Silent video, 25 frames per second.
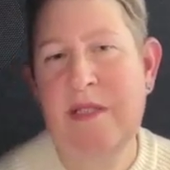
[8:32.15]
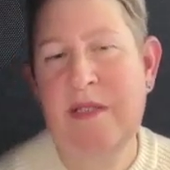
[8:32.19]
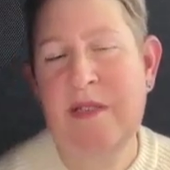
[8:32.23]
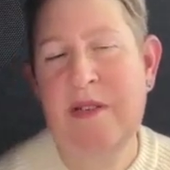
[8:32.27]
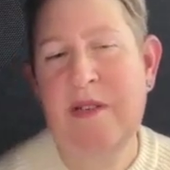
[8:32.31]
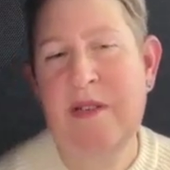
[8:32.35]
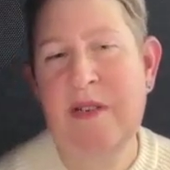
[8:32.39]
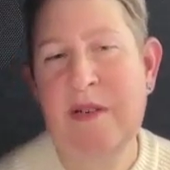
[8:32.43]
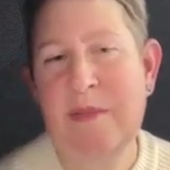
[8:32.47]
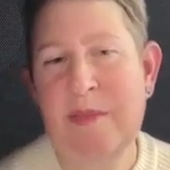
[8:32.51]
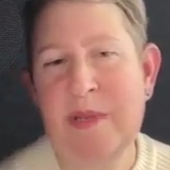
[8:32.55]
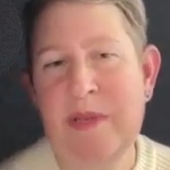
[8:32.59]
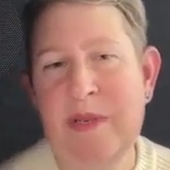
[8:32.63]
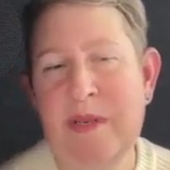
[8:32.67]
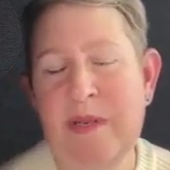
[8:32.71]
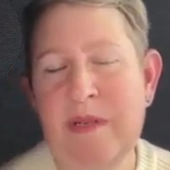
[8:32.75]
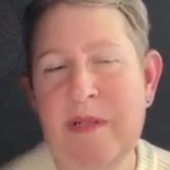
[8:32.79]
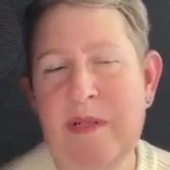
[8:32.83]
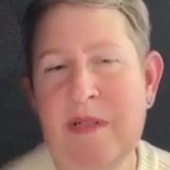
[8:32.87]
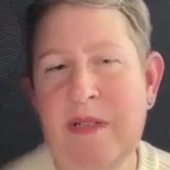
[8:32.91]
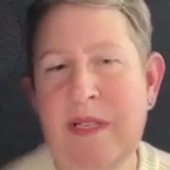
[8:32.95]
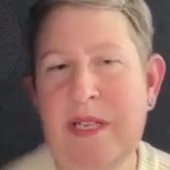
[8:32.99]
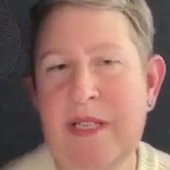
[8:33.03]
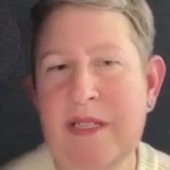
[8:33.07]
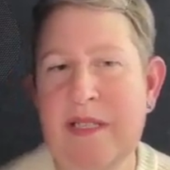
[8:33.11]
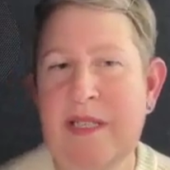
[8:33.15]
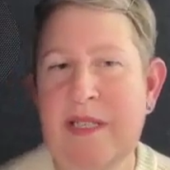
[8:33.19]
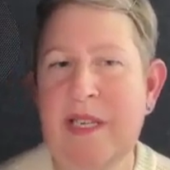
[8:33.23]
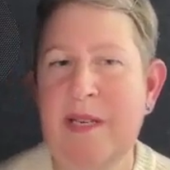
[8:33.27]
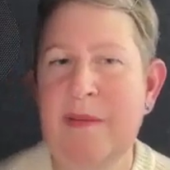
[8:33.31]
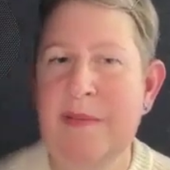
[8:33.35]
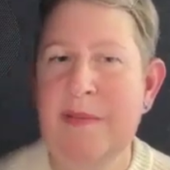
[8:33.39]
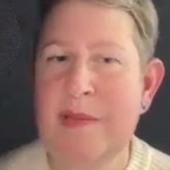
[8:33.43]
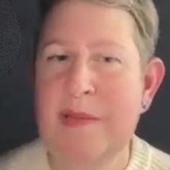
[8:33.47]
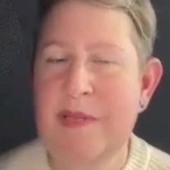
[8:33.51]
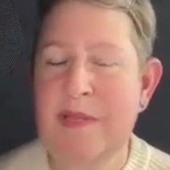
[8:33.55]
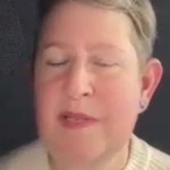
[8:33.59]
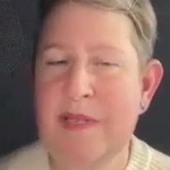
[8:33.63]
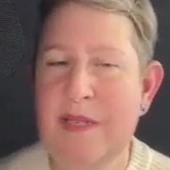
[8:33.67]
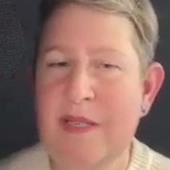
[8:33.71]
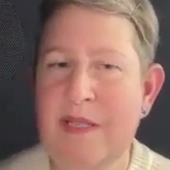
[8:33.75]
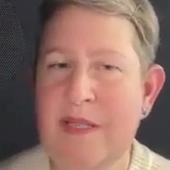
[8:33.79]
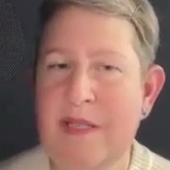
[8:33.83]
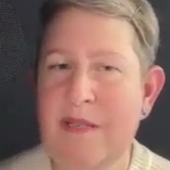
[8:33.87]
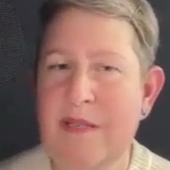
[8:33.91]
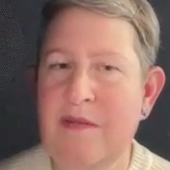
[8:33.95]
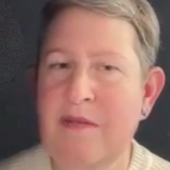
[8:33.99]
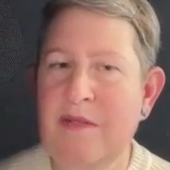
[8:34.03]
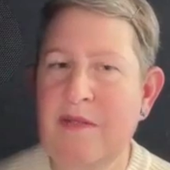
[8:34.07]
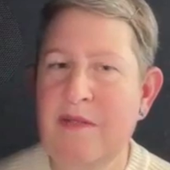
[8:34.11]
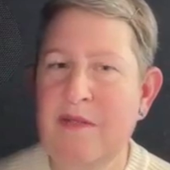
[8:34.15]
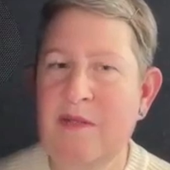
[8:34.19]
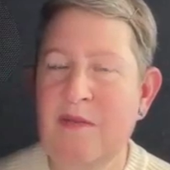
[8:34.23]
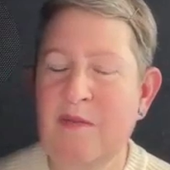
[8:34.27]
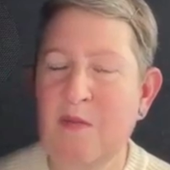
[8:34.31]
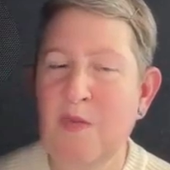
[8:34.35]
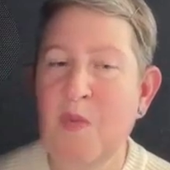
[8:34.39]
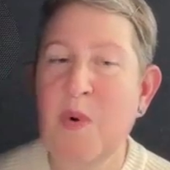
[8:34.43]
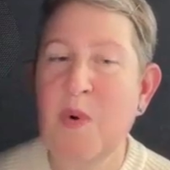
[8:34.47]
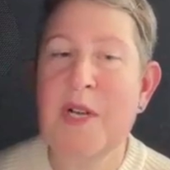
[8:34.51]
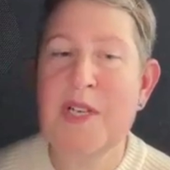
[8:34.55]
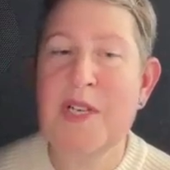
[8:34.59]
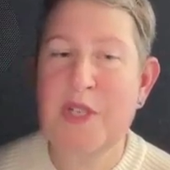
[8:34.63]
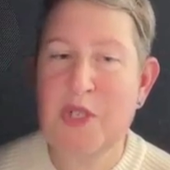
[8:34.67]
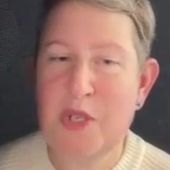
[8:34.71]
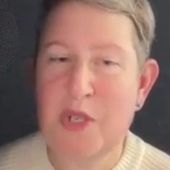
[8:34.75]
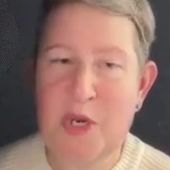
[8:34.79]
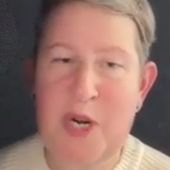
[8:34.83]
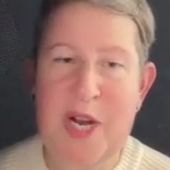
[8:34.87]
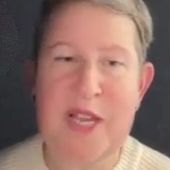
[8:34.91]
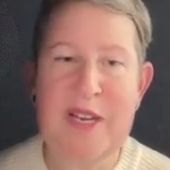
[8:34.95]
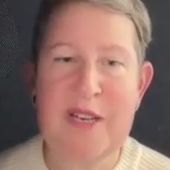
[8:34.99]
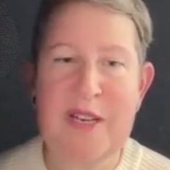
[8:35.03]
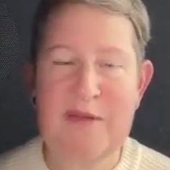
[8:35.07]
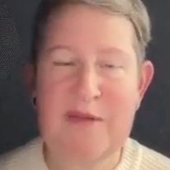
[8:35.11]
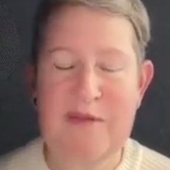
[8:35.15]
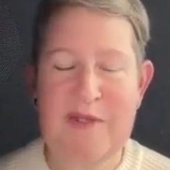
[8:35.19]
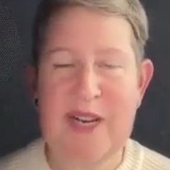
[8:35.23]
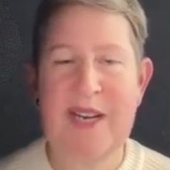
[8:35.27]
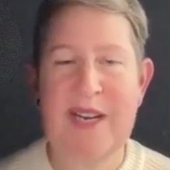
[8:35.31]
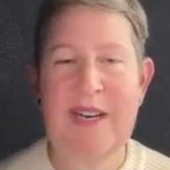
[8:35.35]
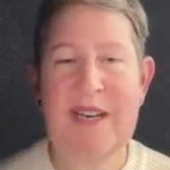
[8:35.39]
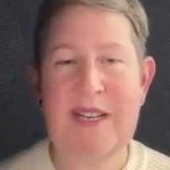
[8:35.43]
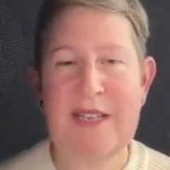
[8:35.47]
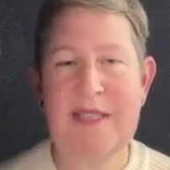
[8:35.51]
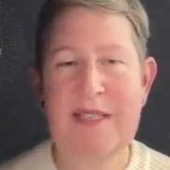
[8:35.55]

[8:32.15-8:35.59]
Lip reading: current political landscape is one trend, right?